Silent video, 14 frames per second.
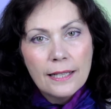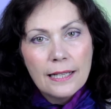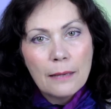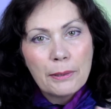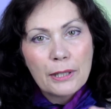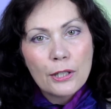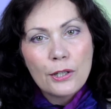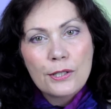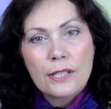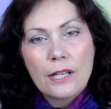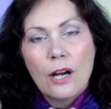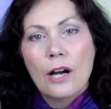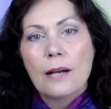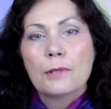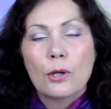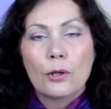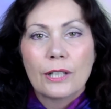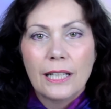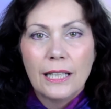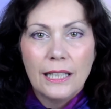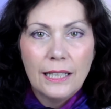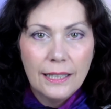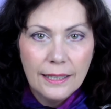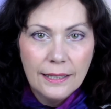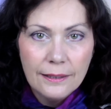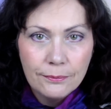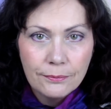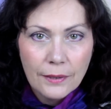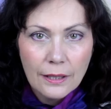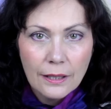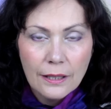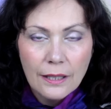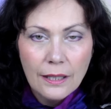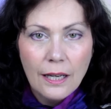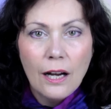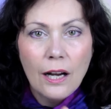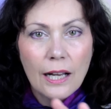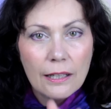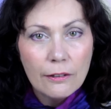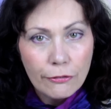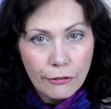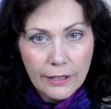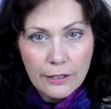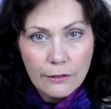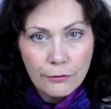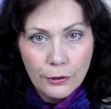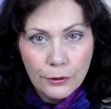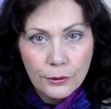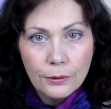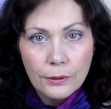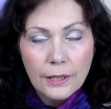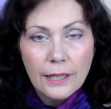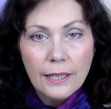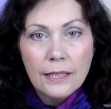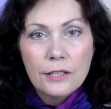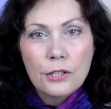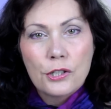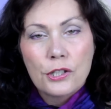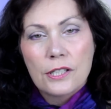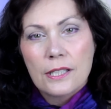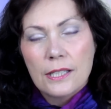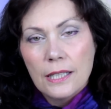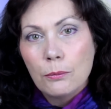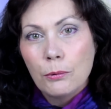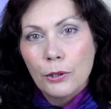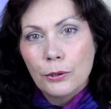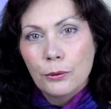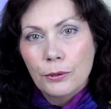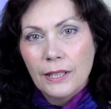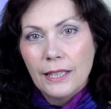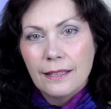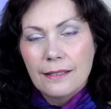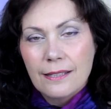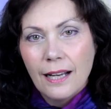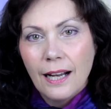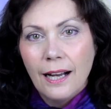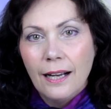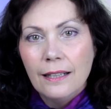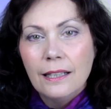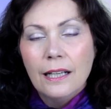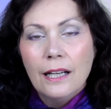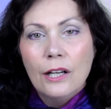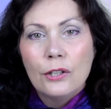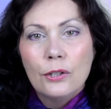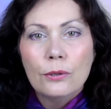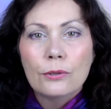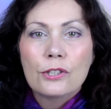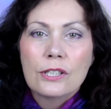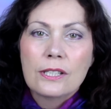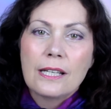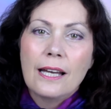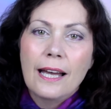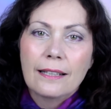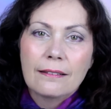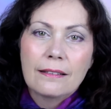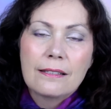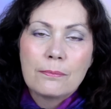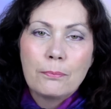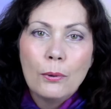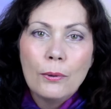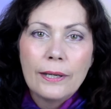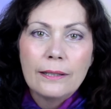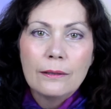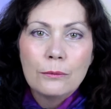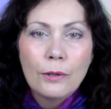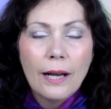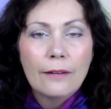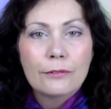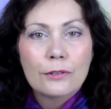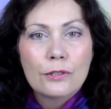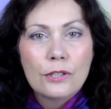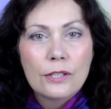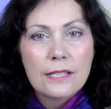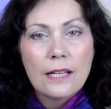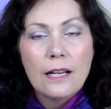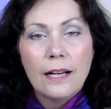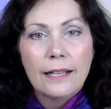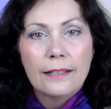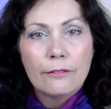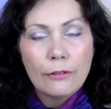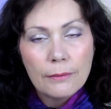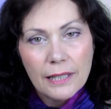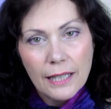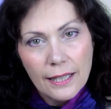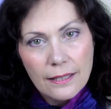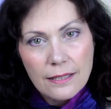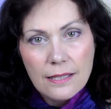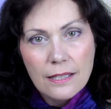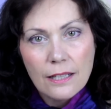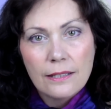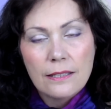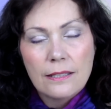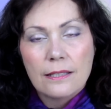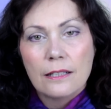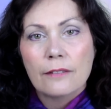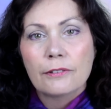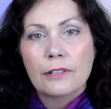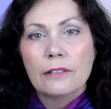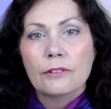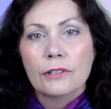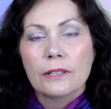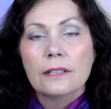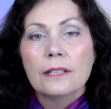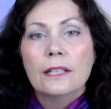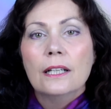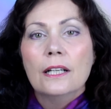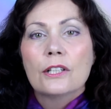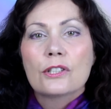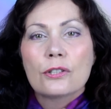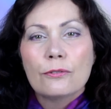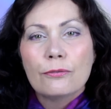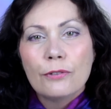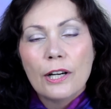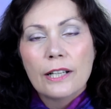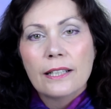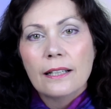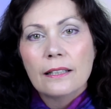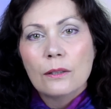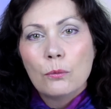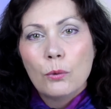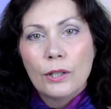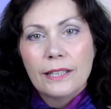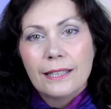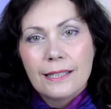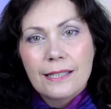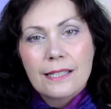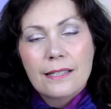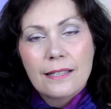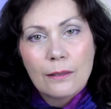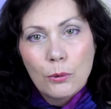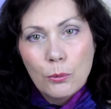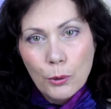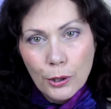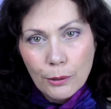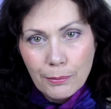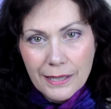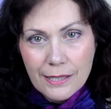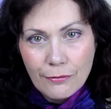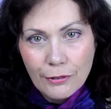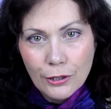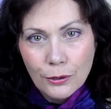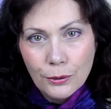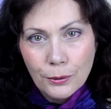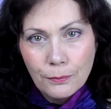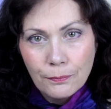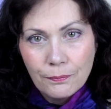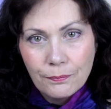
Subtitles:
Now, because I'm not here in front of you to see what your needs are, you just at this point will have to decide from the exercises that I've given to find out what it is that will work best for you.